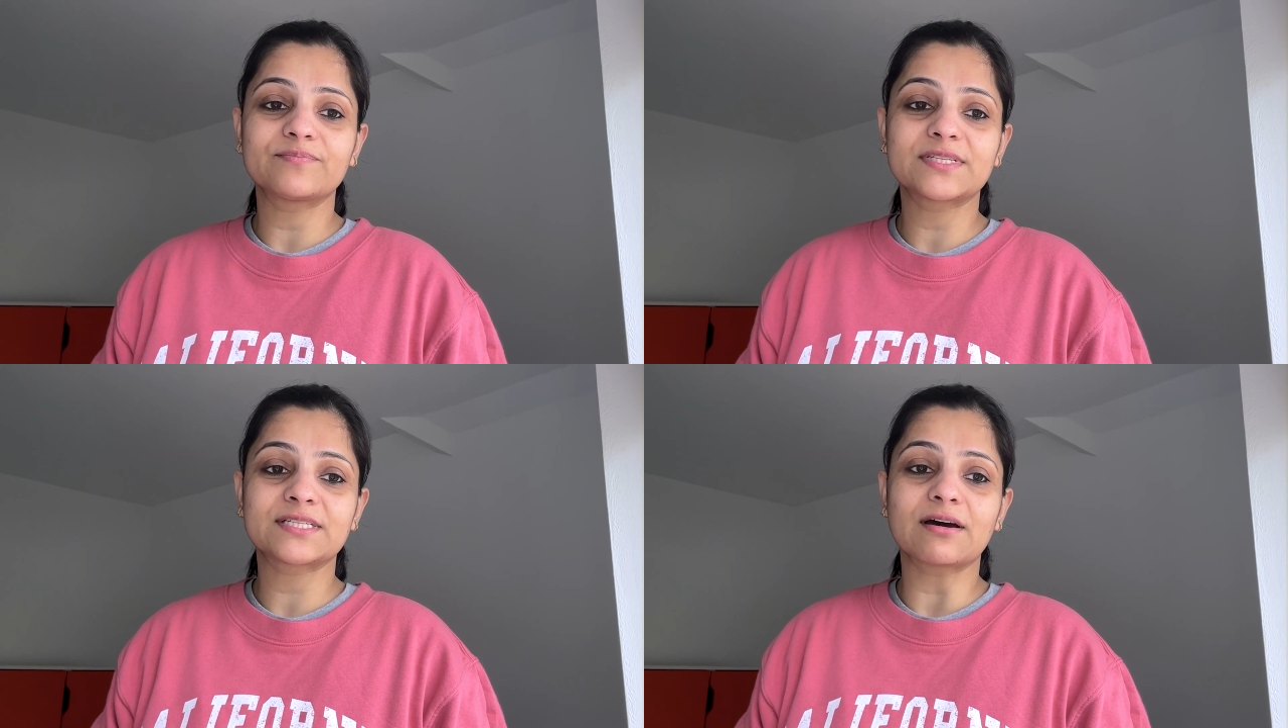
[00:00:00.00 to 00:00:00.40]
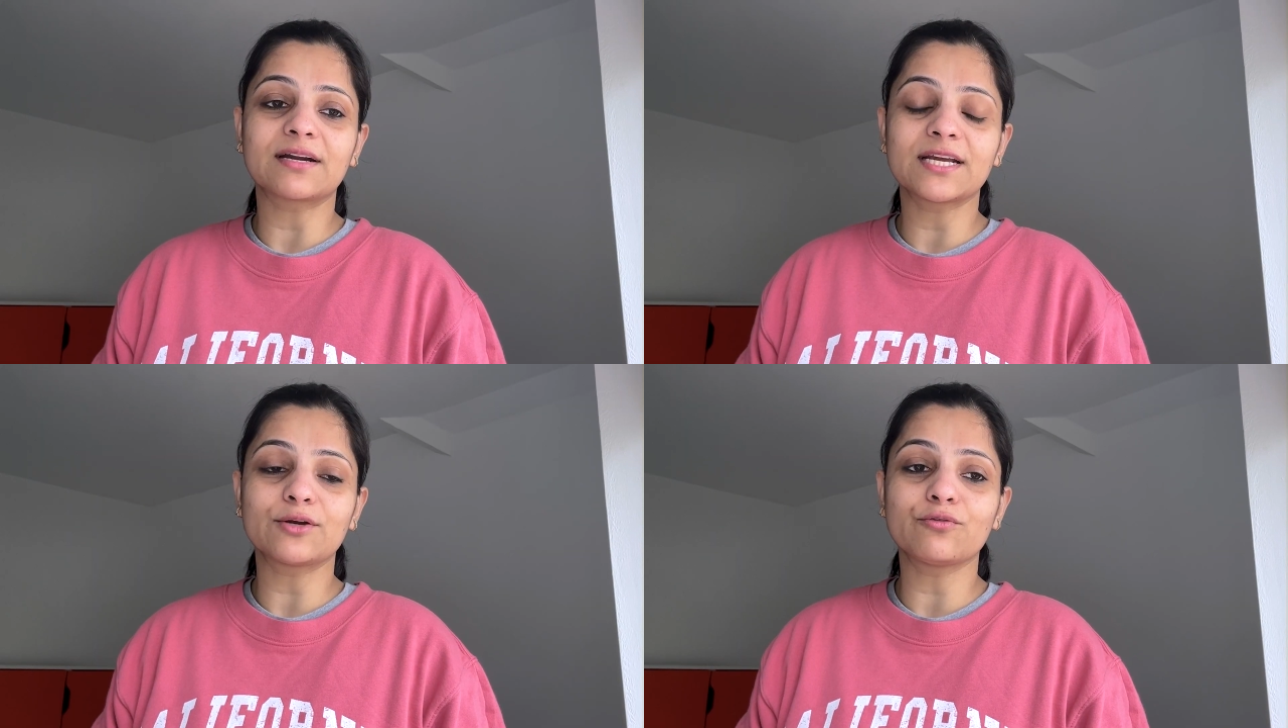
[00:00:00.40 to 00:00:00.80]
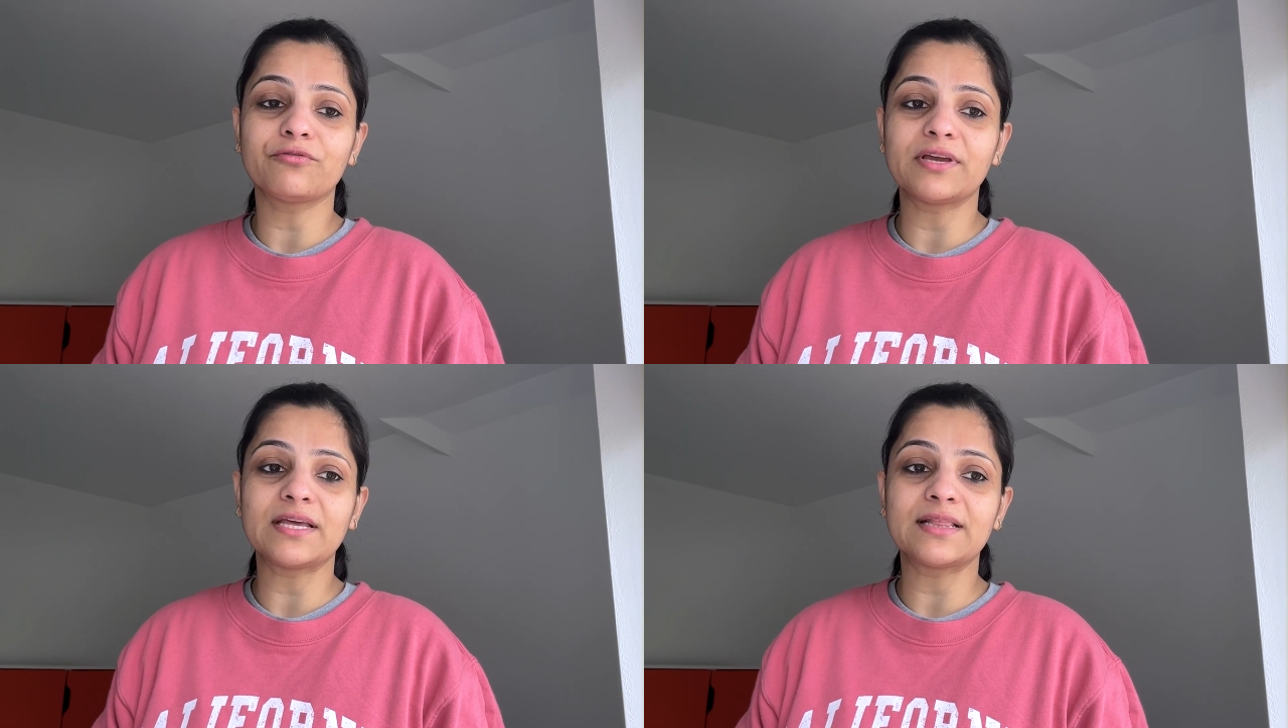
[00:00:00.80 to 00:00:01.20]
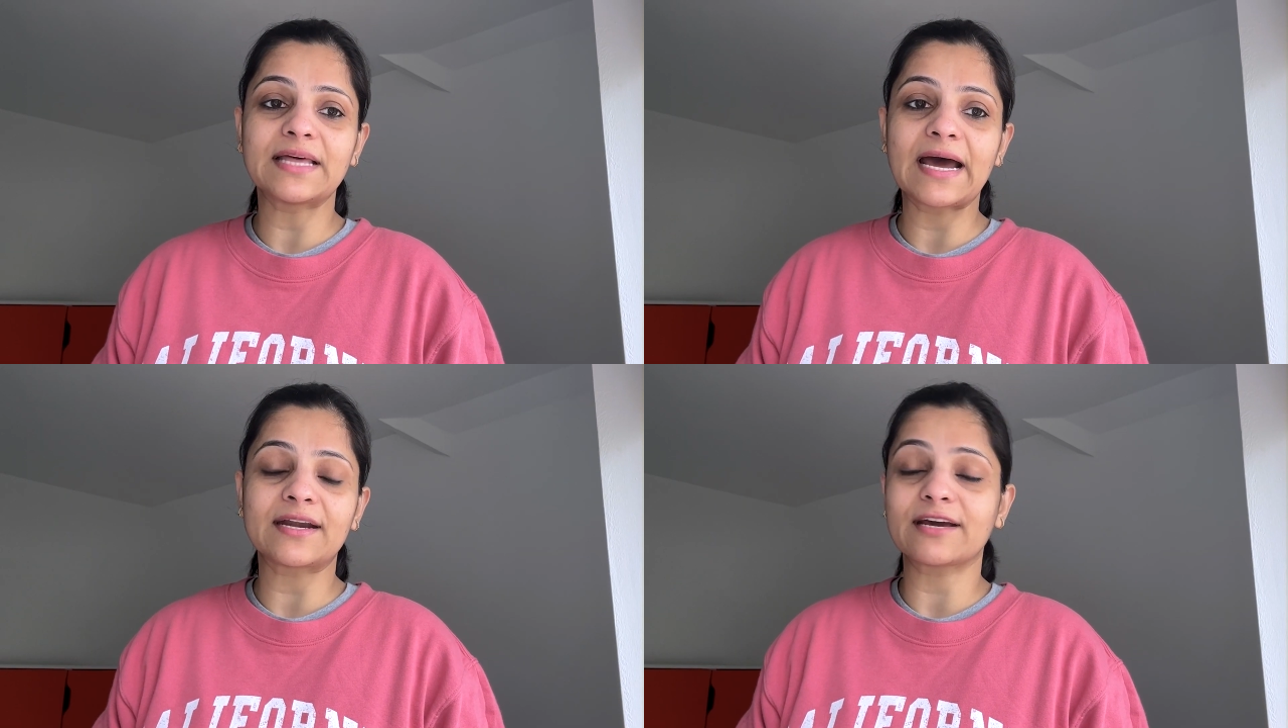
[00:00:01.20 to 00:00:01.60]
starting to feel
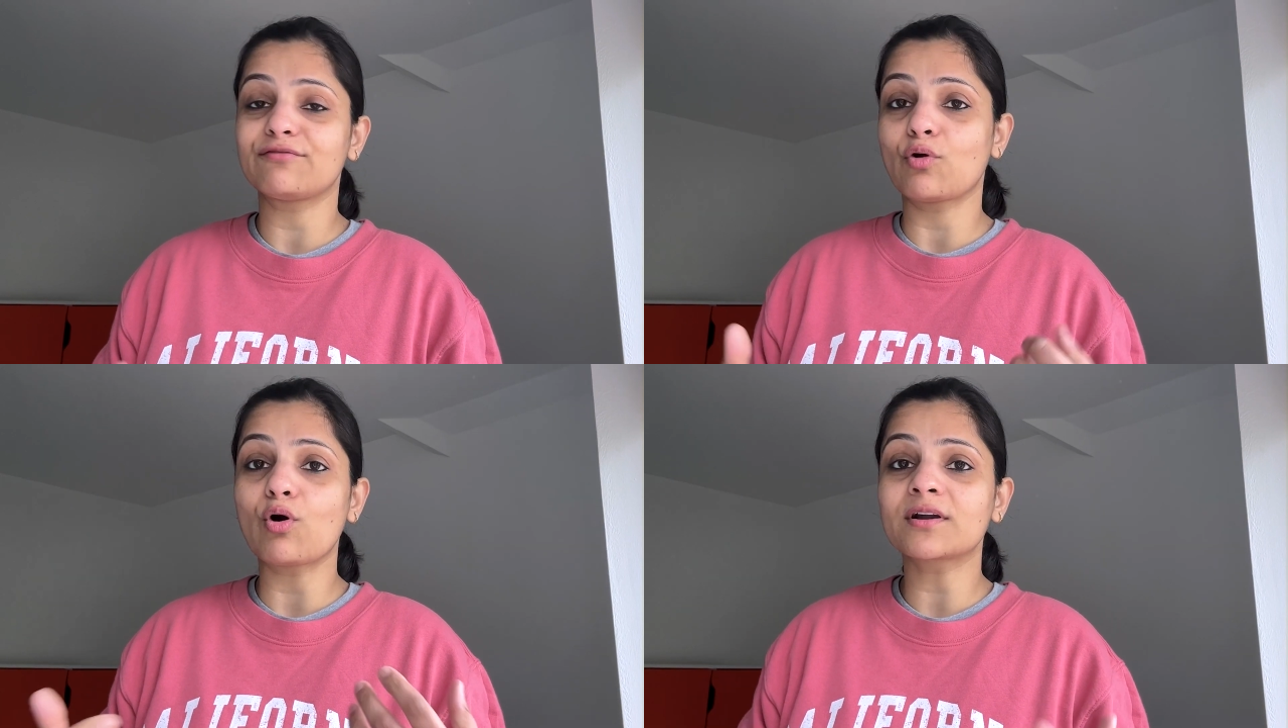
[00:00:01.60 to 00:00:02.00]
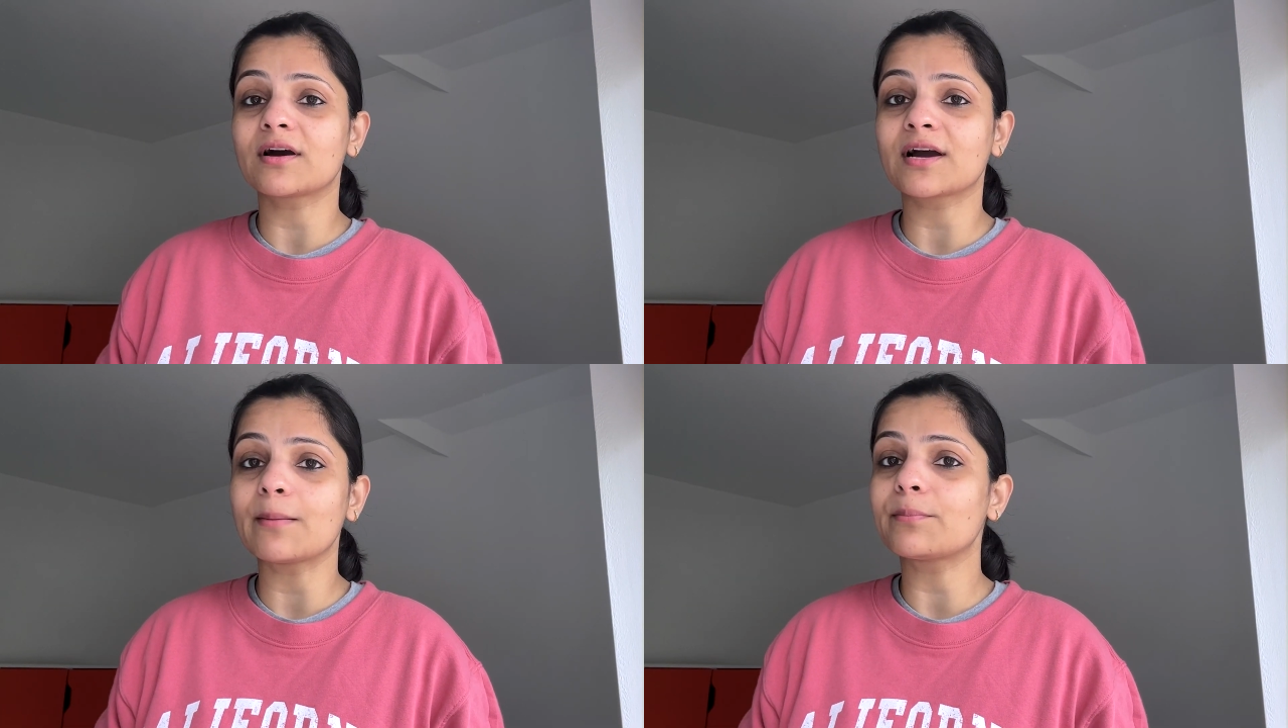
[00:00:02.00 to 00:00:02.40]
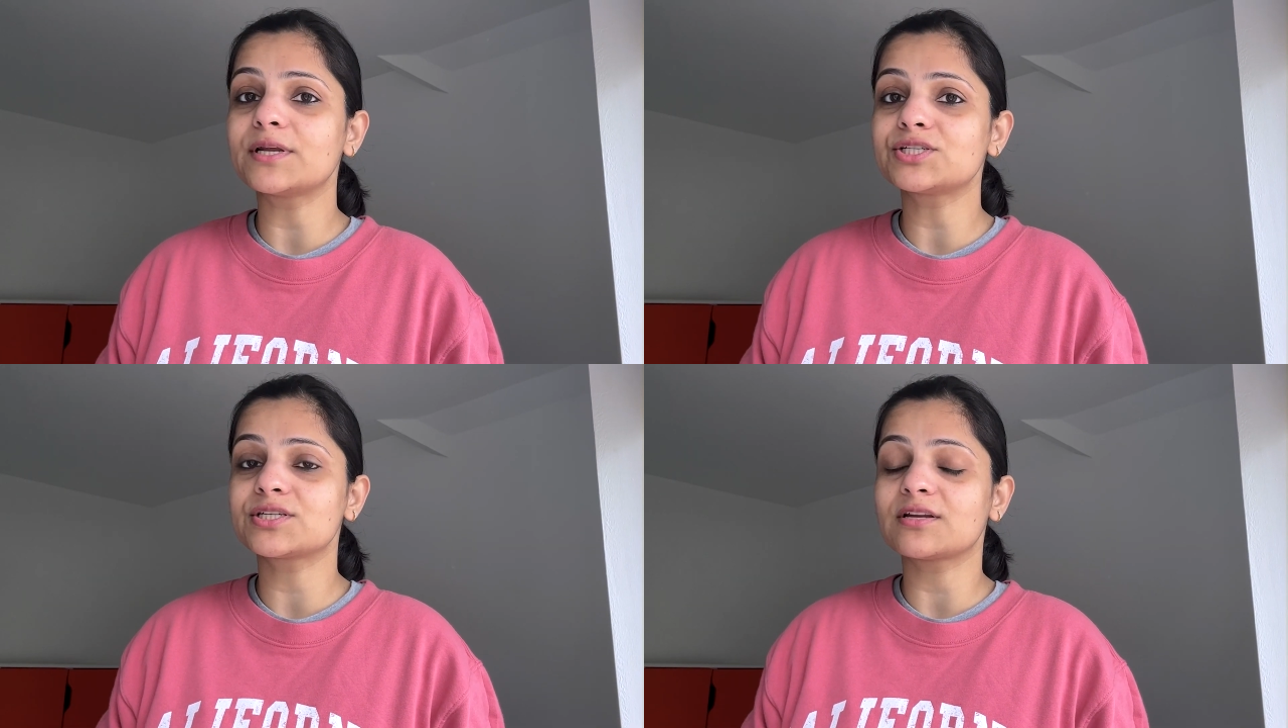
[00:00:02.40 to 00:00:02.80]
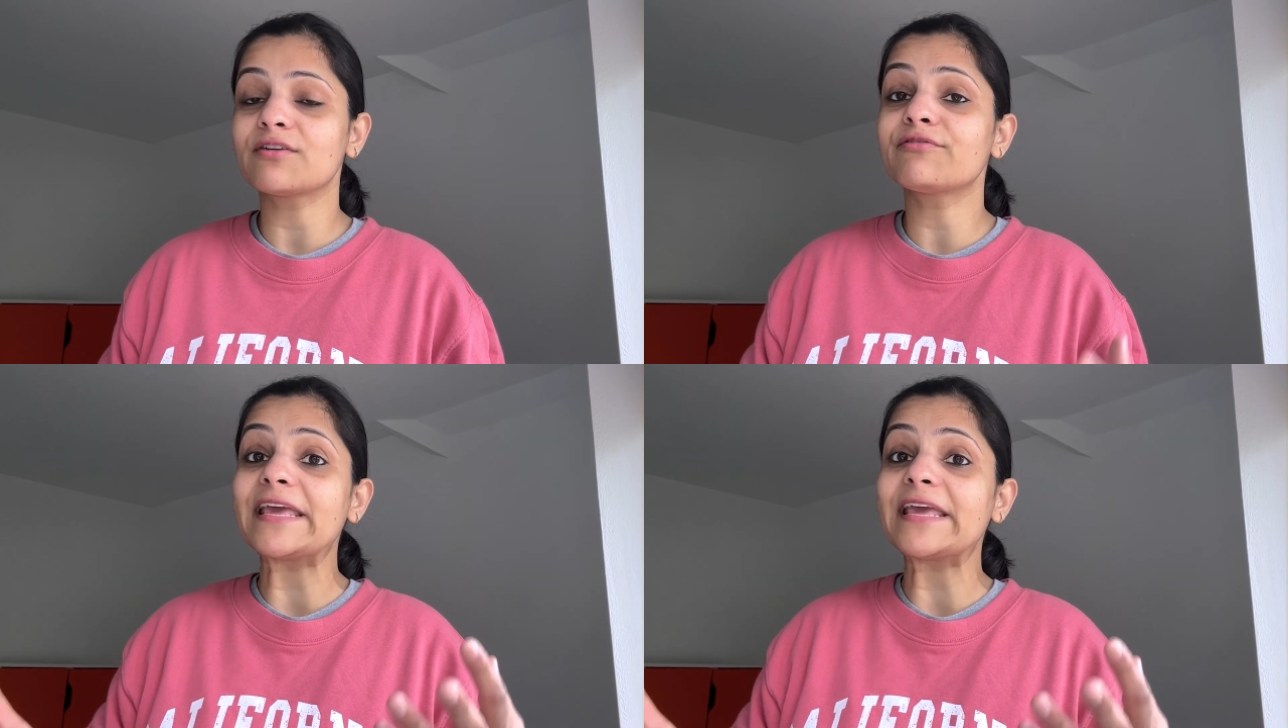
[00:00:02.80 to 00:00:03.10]
that I've not accomplished enough,